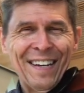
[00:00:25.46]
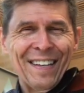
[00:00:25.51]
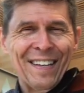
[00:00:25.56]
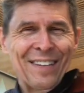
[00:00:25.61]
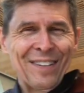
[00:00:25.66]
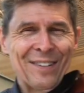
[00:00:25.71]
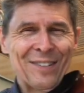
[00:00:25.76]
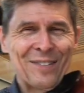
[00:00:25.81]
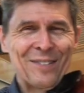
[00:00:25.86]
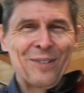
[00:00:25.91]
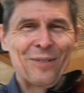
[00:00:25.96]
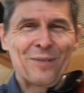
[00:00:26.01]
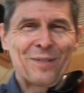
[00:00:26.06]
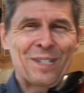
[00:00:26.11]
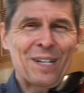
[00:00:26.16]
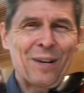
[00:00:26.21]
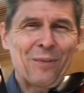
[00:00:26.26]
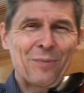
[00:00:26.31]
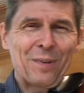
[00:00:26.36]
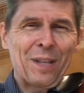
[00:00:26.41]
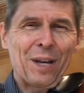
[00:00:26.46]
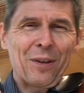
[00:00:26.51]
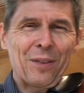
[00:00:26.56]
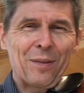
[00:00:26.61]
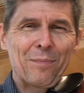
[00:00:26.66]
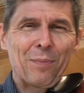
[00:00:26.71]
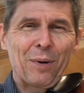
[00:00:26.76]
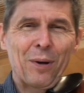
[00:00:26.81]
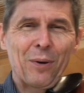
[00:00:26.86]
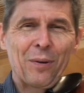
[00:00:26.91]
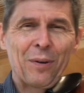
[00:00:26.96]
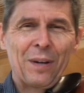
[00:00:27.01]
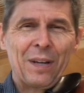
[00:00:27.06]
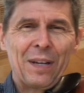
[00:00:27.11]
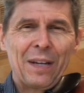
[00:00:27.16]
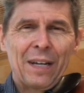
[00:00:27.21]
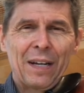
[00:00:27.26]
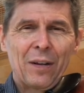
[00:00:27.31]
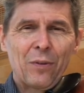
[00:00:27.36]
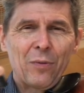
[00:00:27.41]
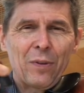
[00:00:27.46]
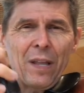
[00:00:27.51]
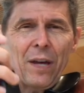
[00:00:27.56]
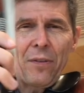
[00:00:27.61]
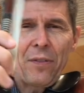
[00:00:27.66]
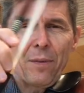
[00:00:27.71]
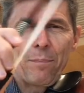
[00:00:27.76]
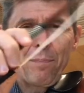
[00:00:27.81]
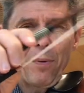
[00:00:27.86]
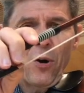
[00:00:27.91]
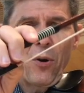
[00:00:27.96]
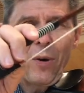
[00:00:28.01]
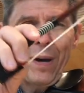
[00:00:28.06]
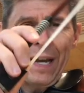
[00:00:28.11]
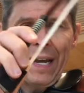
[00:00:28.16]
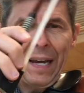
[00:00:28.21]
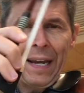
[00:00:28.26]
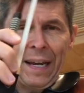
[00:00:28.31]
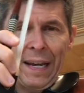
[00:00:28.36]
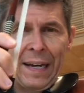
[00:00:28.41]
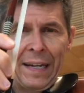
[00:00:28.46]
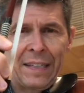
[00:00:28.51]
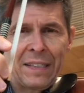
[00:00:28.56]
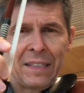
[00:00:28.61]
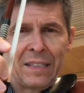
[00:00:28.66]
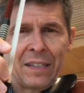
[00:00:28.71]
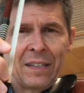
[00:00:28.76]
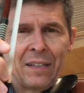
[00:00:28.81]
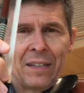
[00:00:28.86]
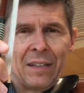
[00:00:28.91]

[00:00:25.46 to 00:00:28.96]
There's no sound without the bow. And without the bow hand,